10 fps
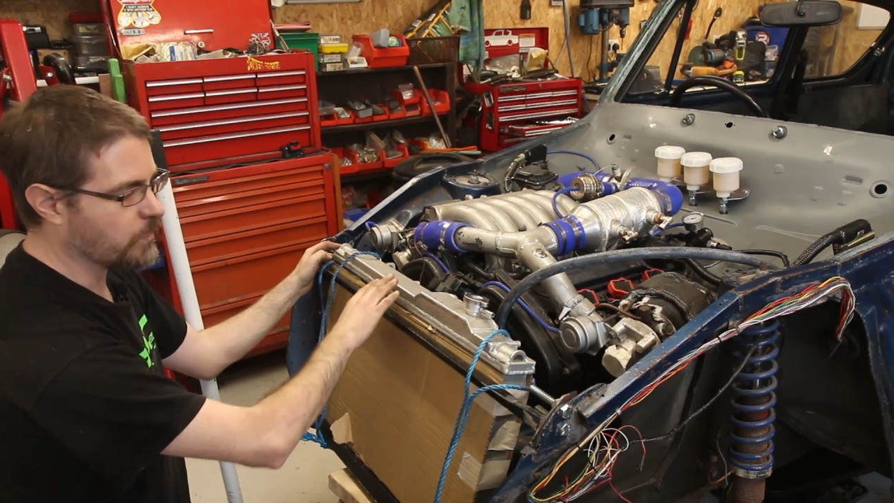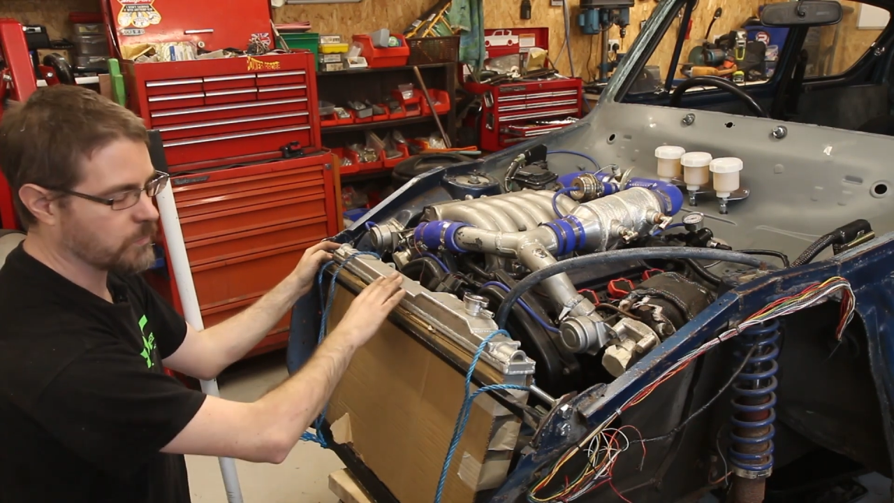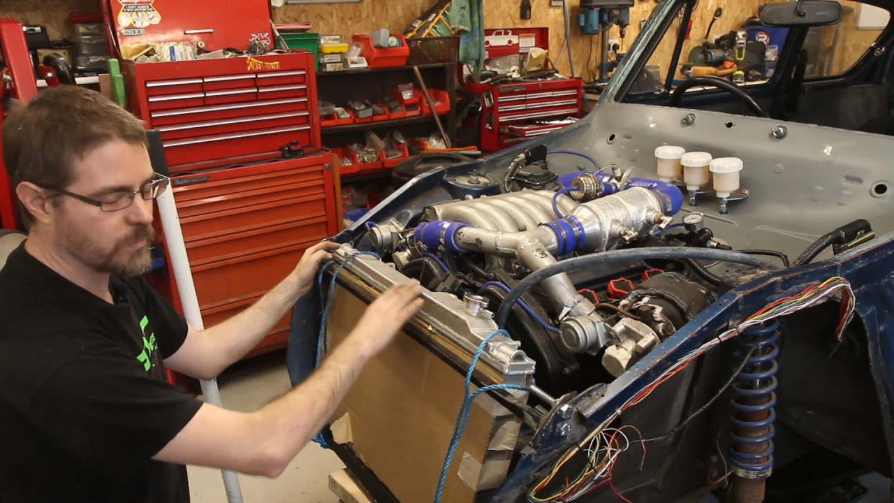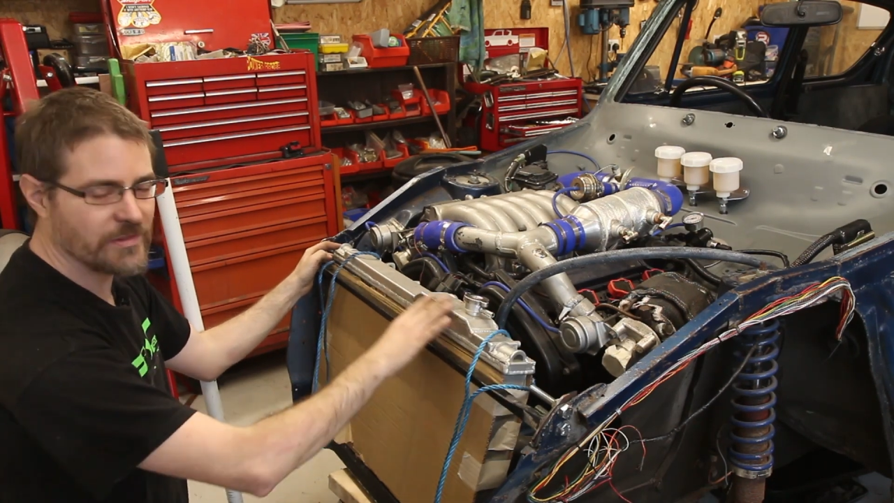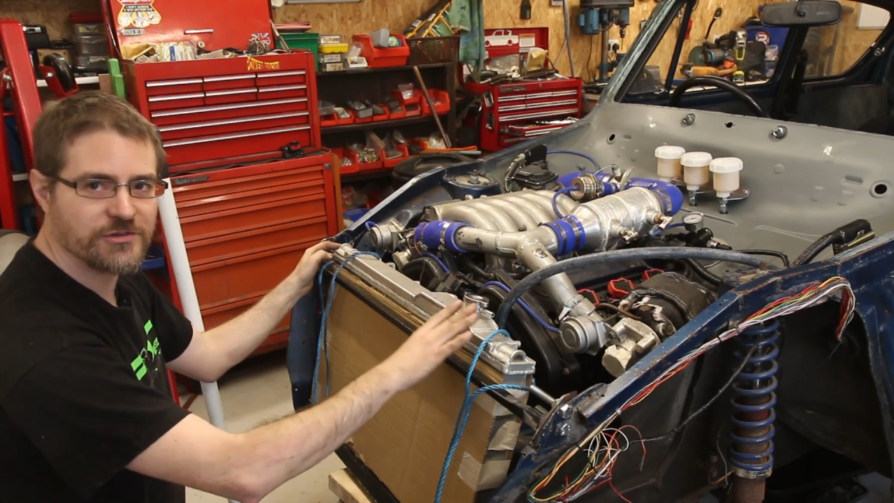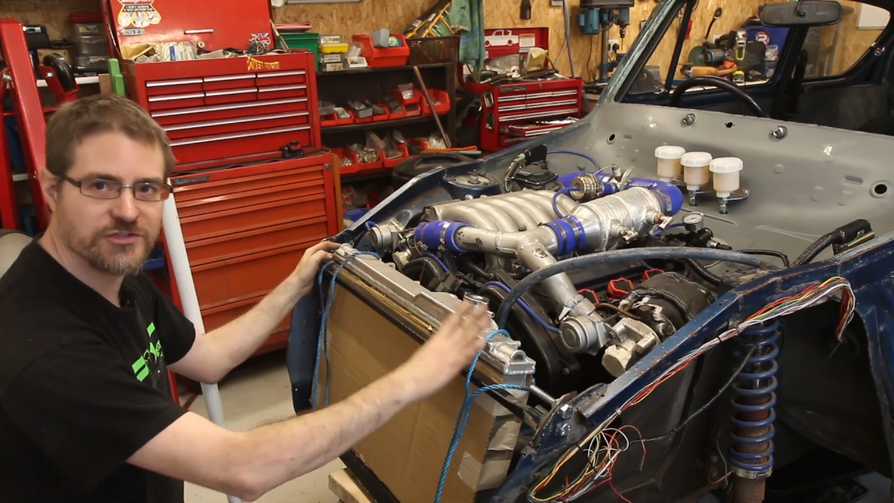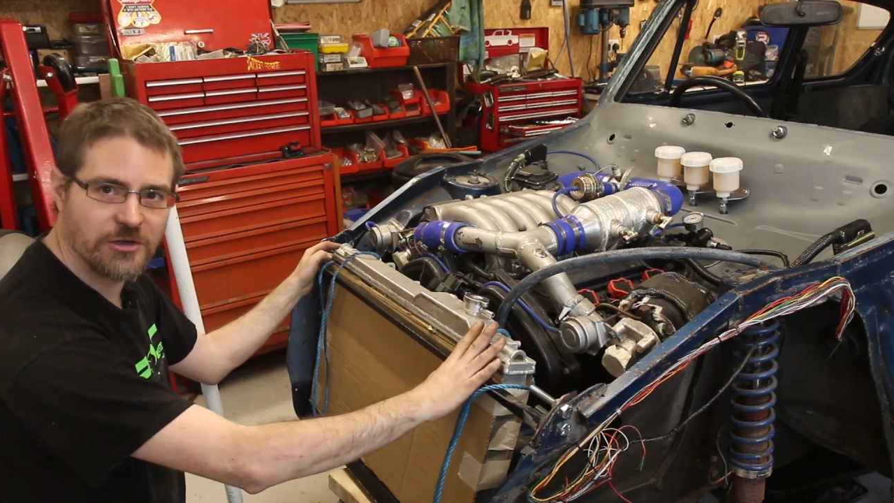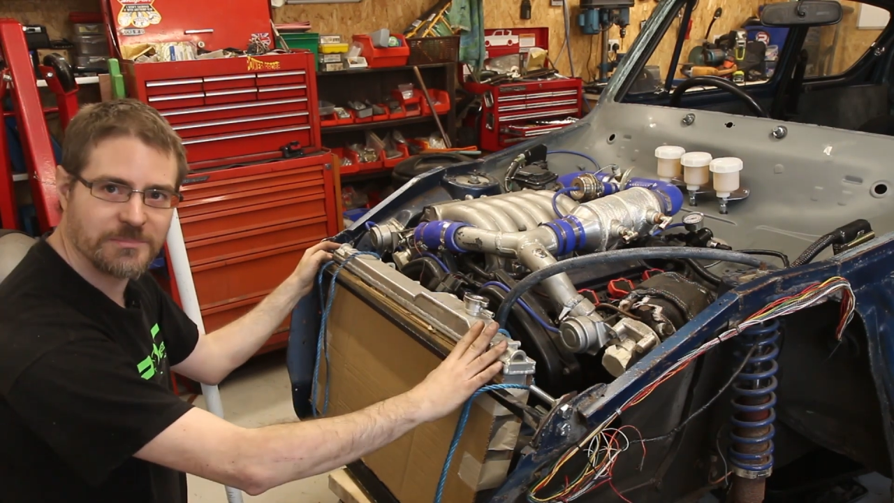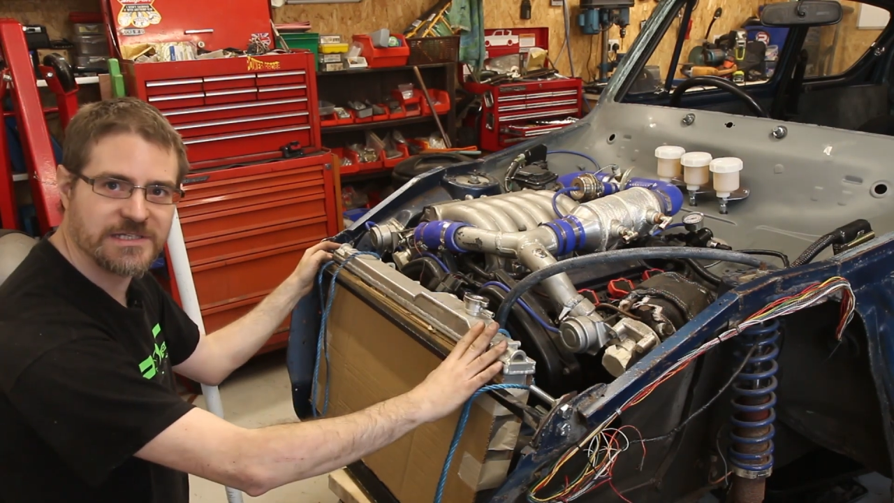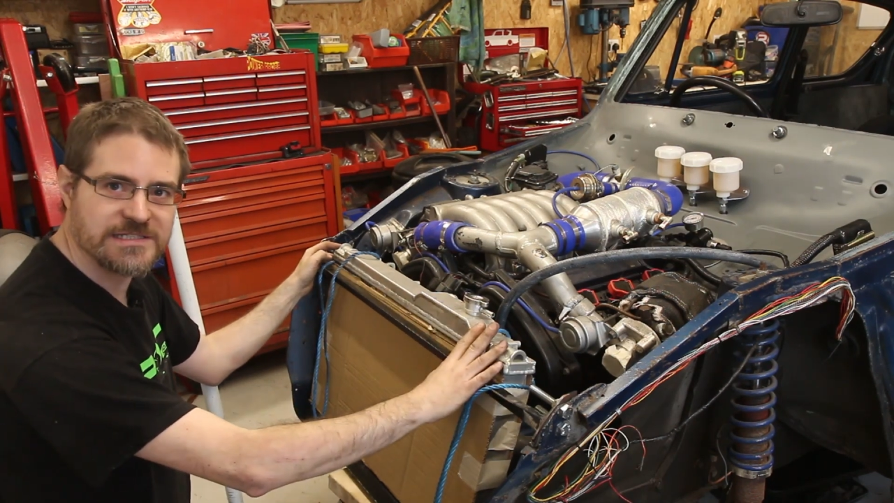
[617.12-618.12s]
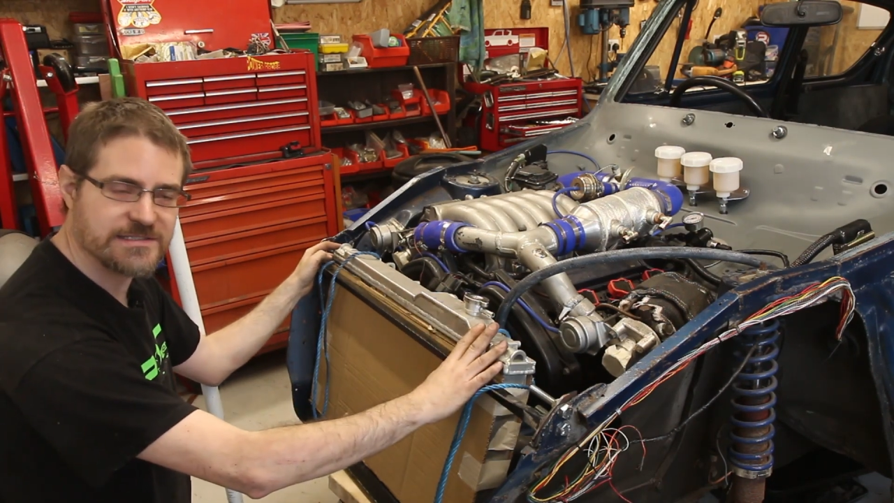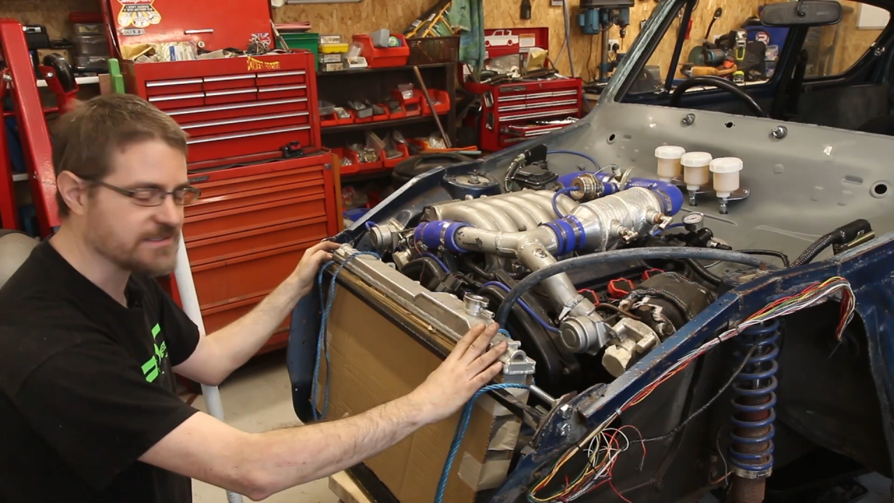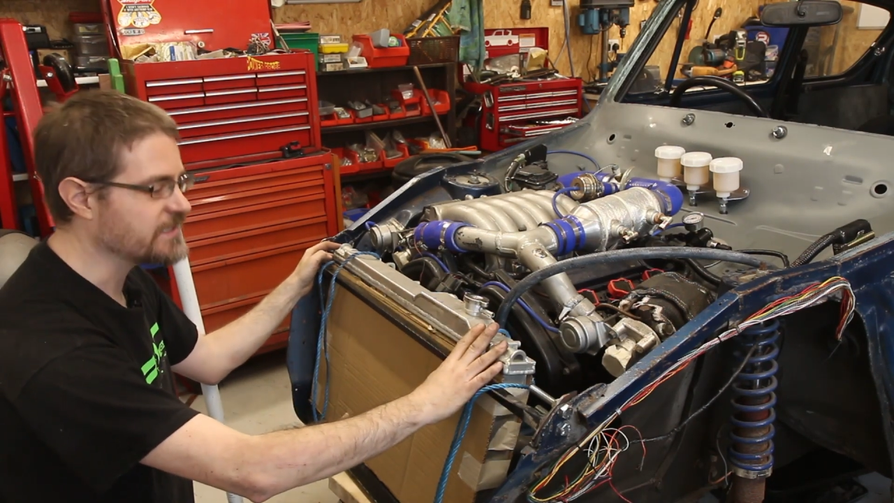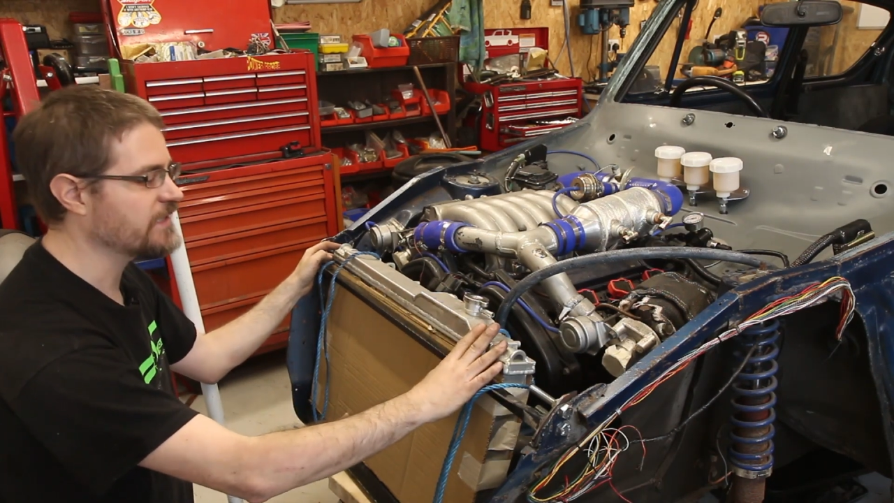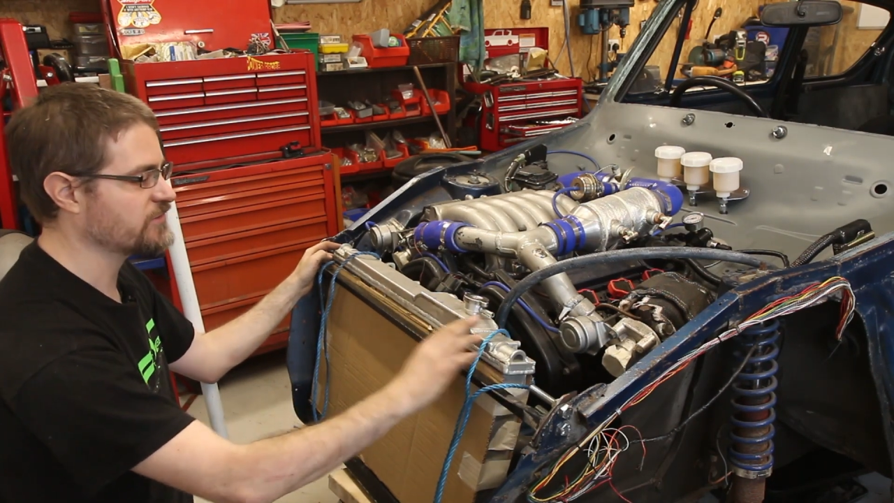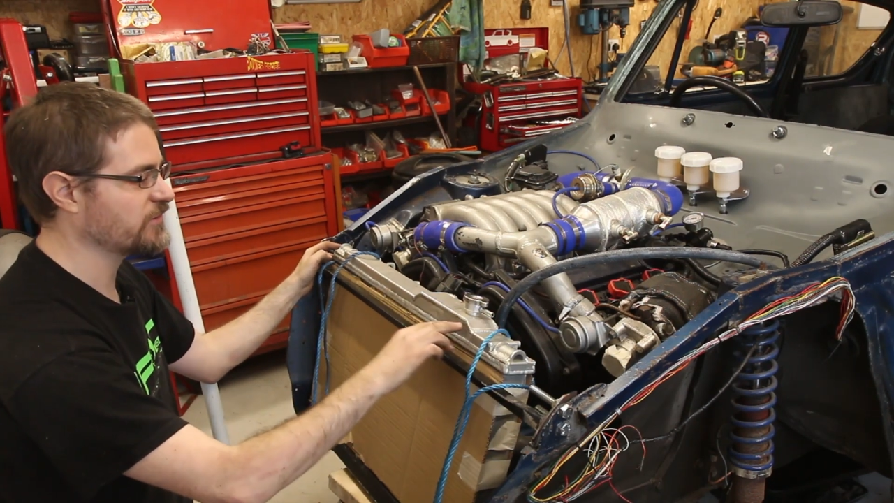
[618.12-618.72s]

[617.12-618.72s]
where the top needs to sit,